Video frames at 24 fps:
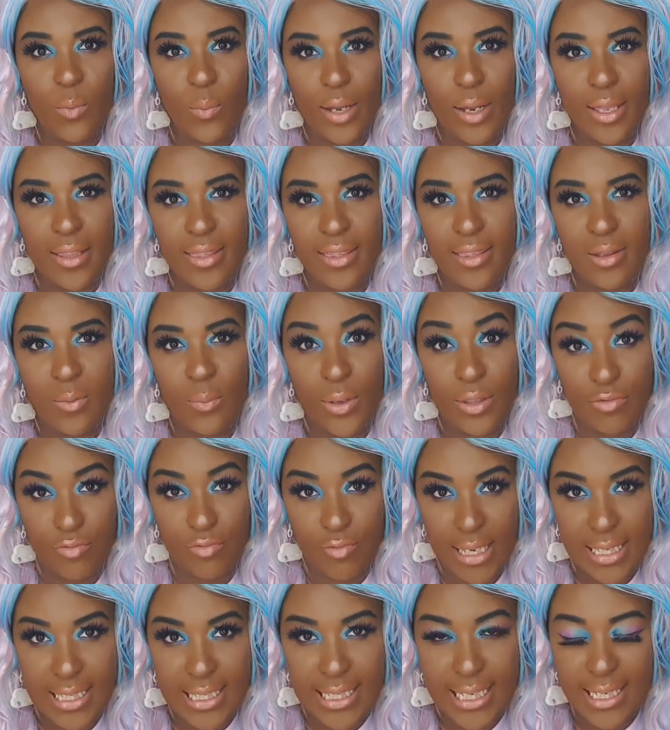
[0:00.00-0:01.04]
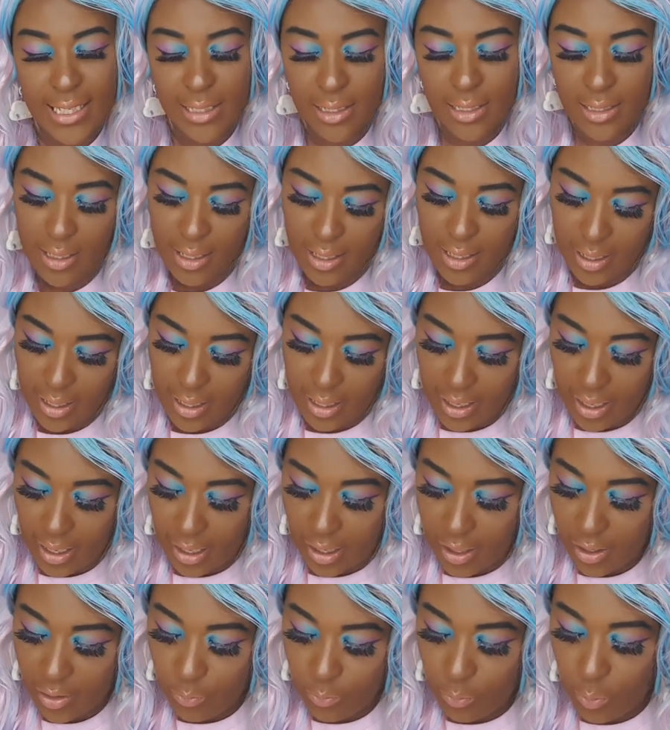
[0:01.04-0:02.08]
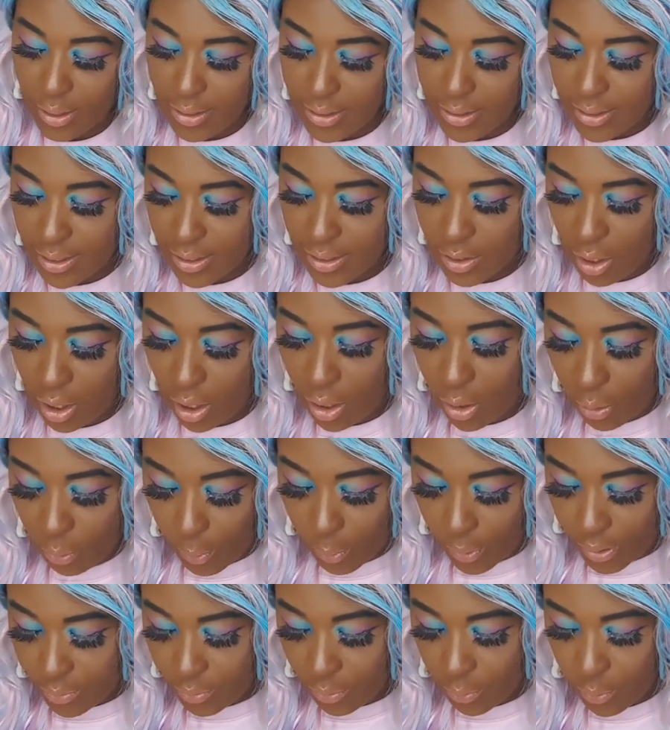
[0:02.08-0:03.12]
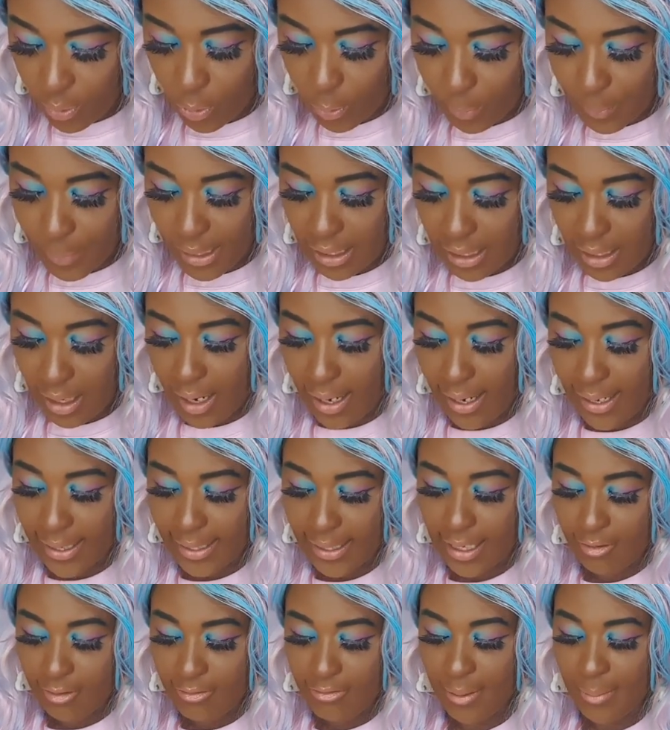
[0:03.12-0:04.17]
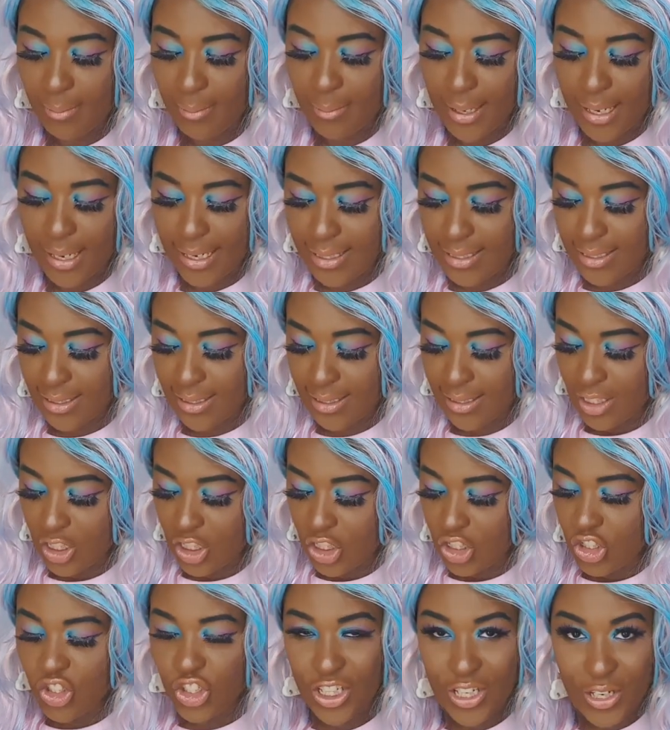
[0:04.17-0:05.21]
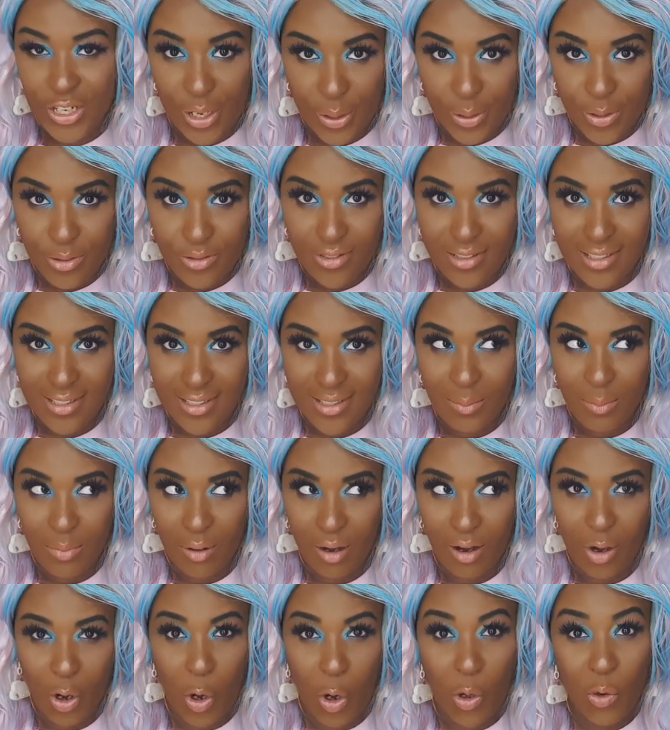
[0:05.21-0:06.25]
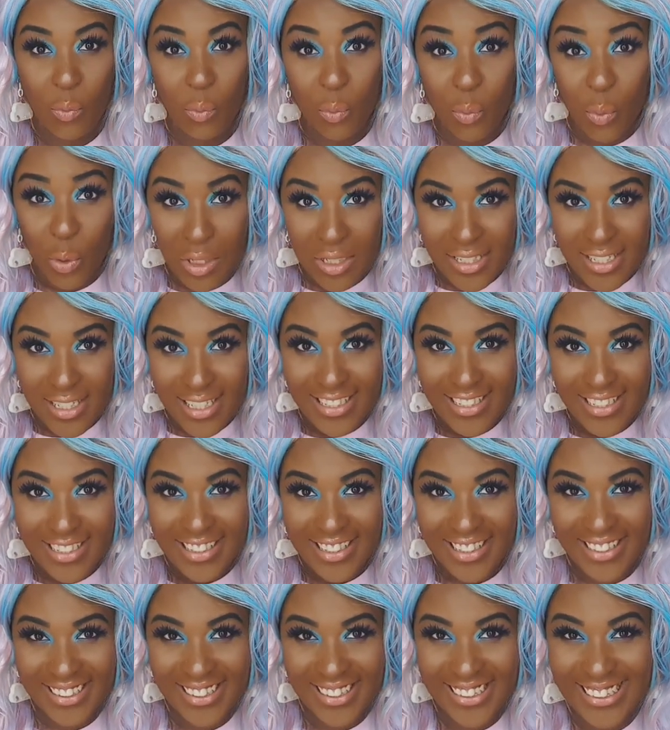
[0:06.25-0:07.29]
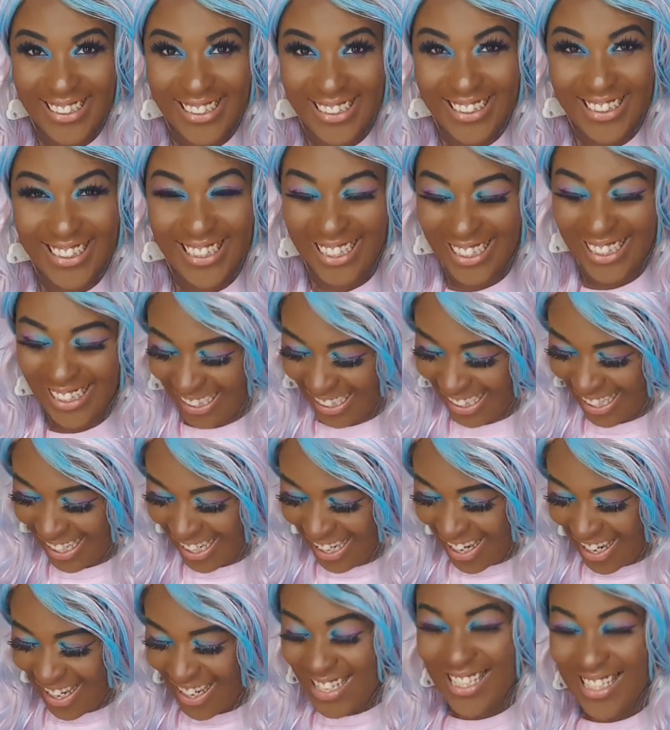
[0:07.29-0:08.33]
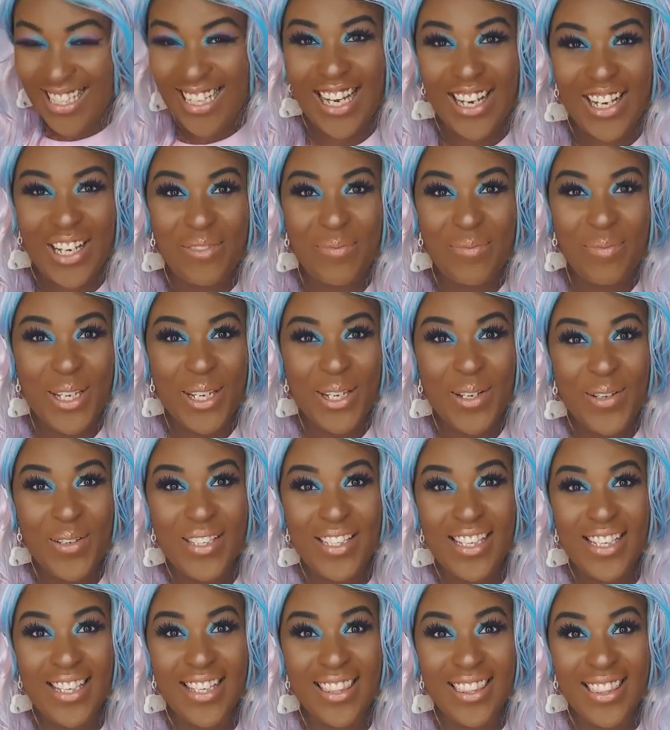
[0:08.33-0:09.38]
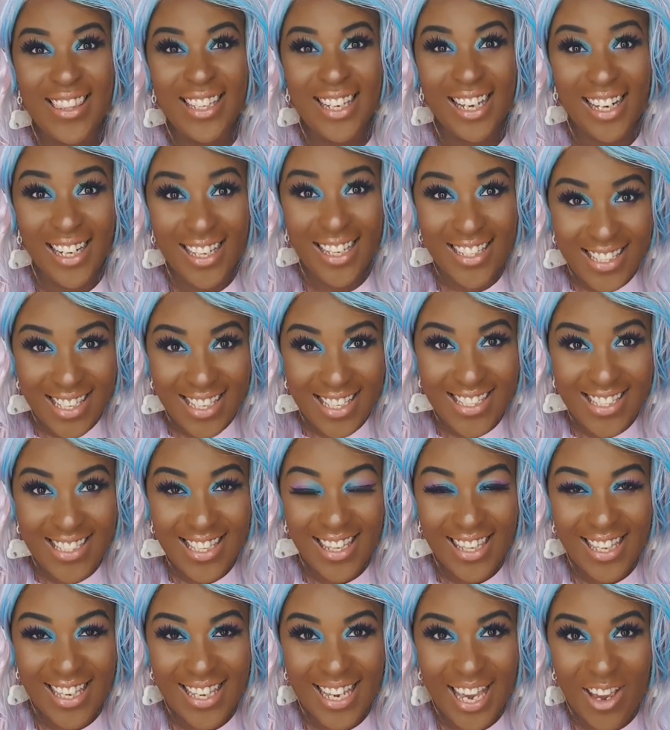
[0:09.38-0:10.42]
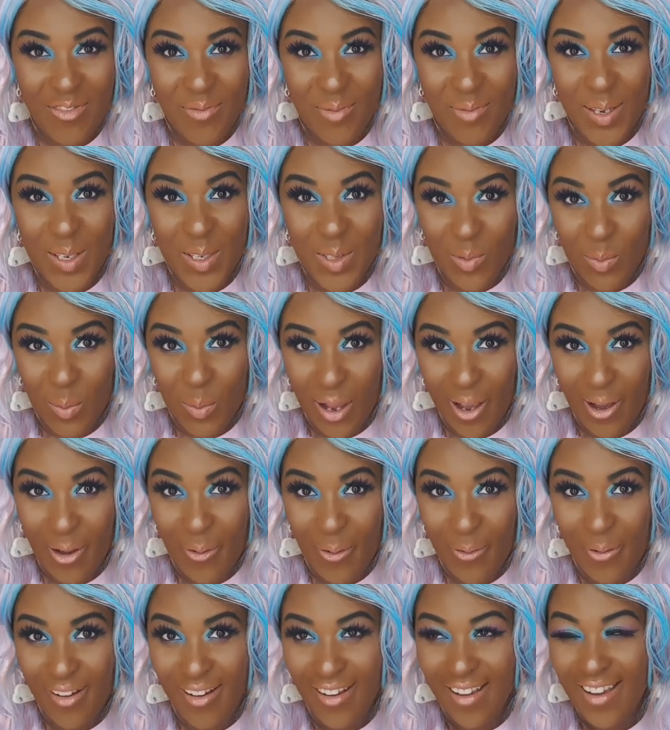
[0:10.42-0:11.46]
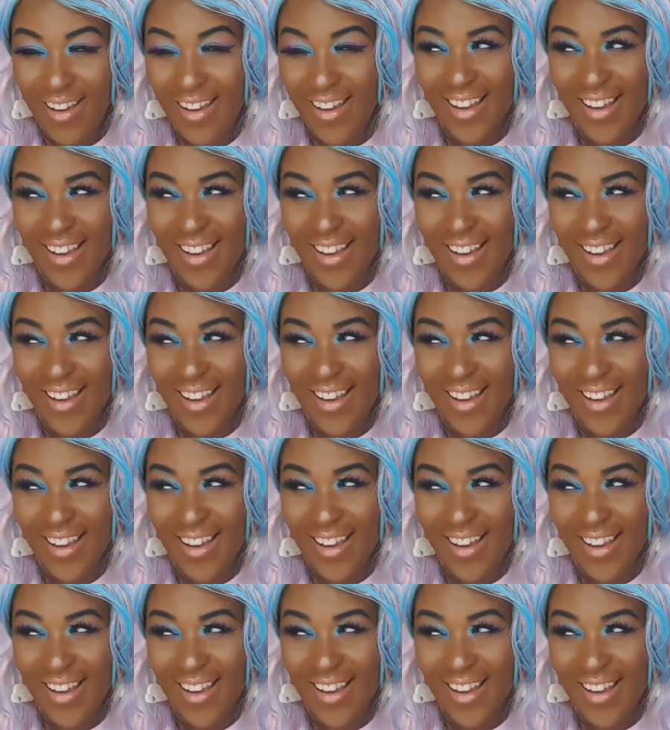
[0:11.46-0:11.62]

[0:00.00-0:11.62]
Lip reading: with resin, and I've wondered, oh, I wonder what it would be like if I made geodes but on wood, because then I could be using the glitters that they gave me as well.